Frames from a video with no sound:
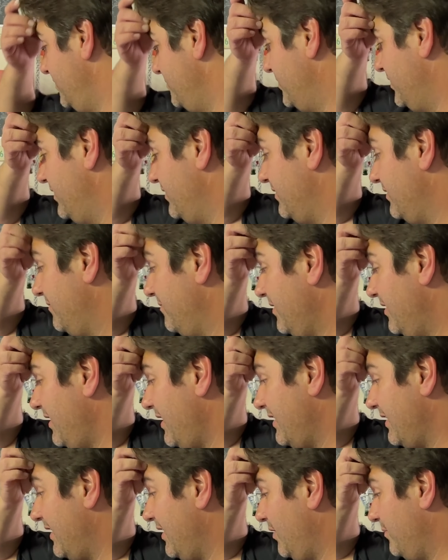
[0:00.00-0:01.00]
but
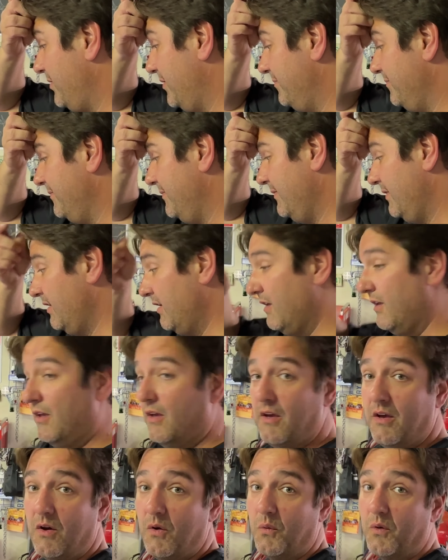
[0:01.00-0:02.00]
glad to help him
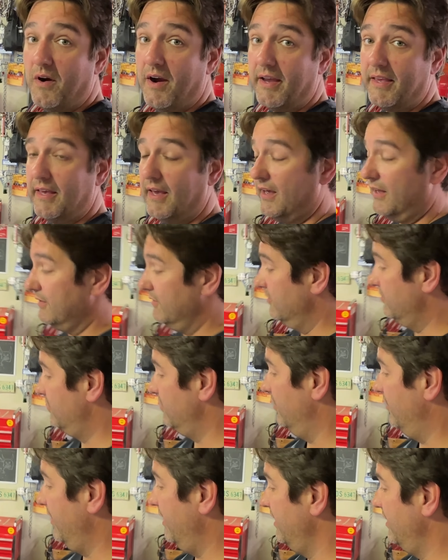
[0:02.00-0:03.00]
where I can.
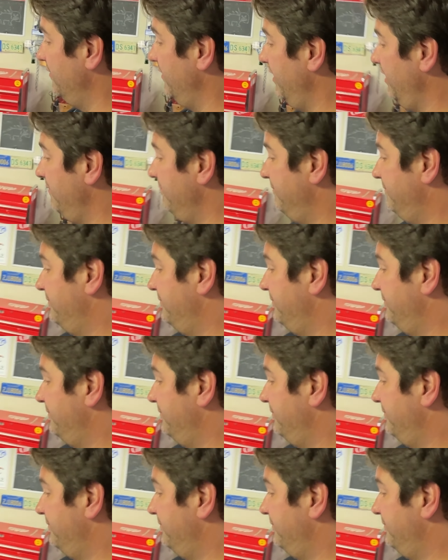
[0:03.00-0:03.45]
So anyway,